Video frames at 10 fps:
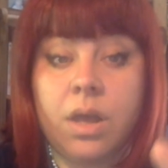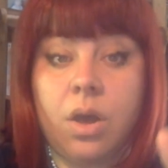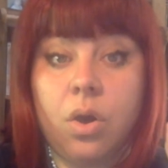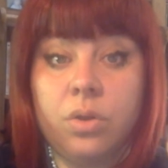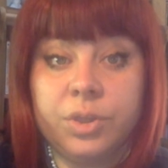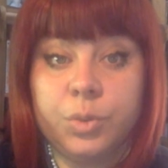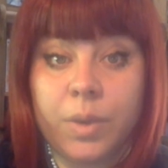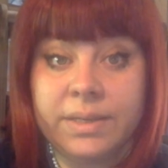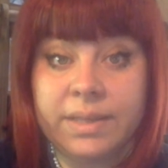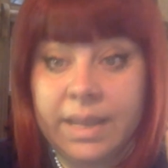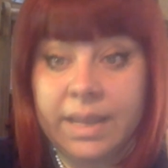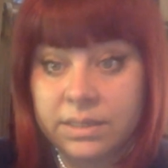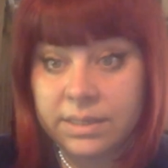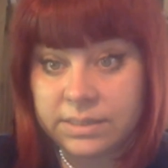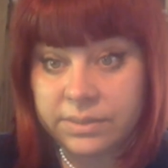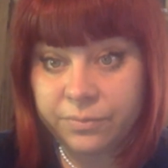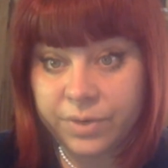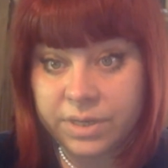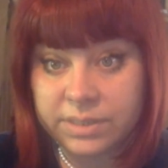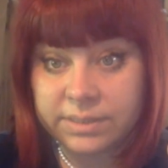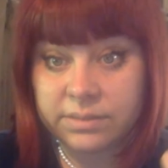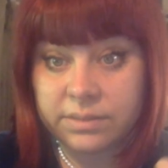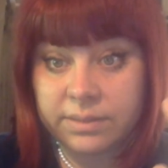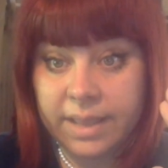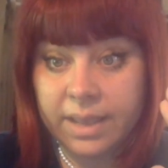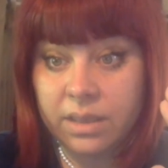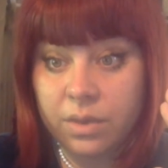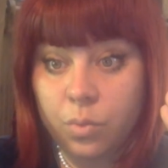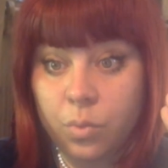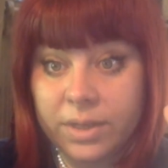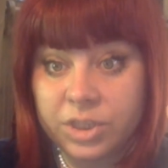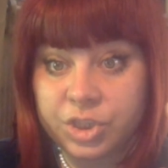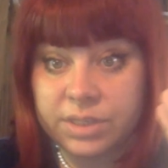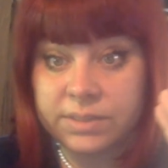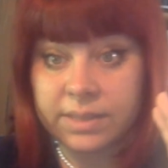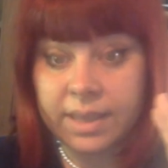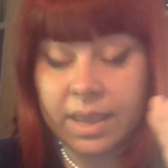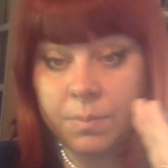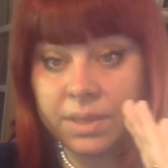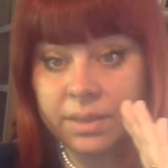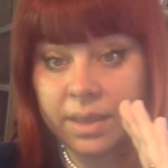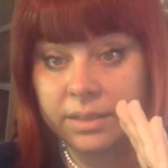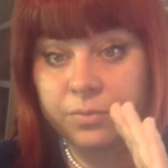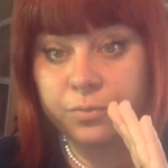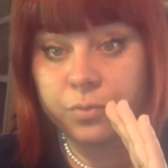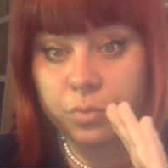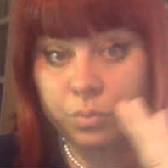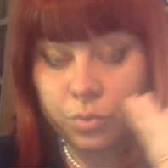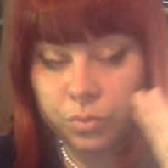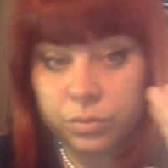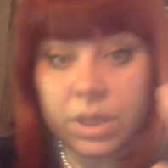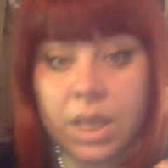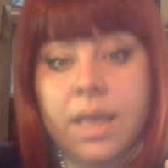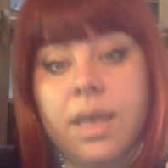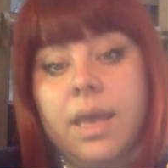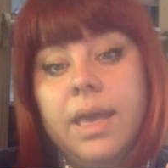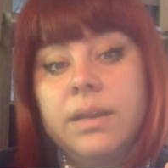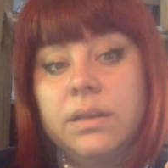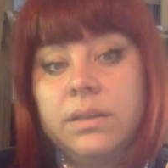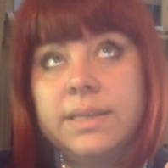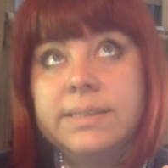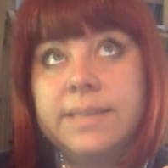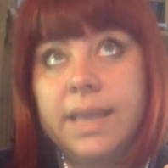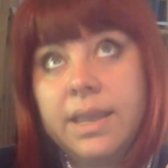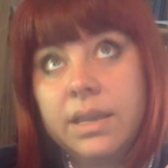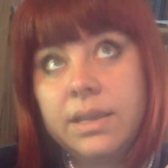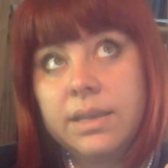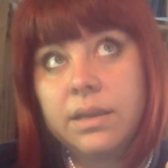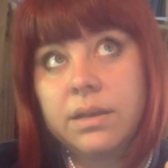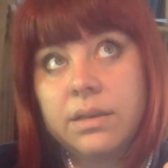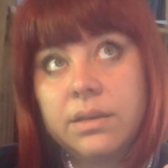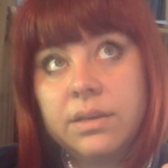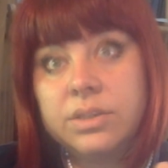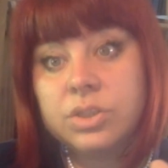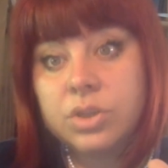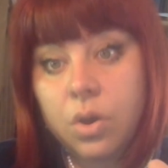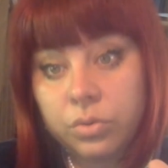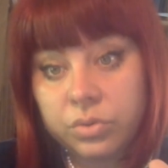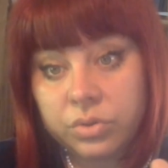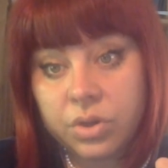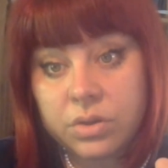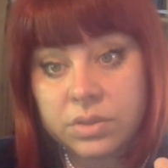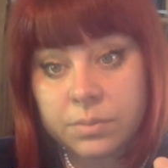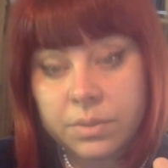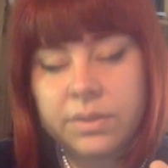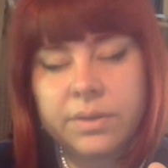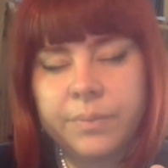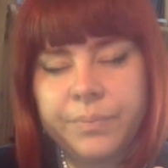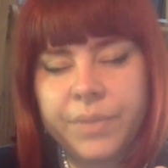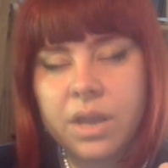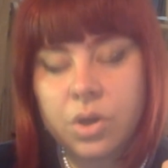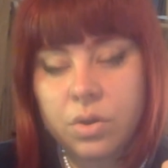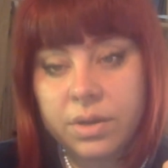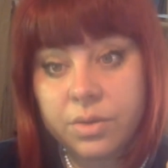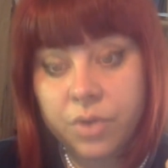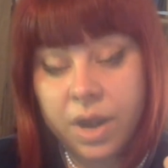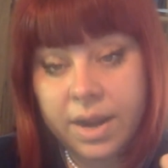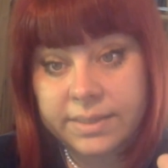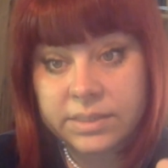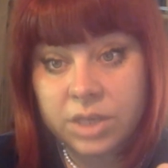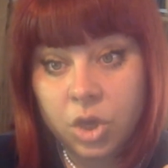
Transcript: On the 28th is the first day when she's aiming at the full moon, and this day uh, uh is called the, cosm- the um, acronical rise.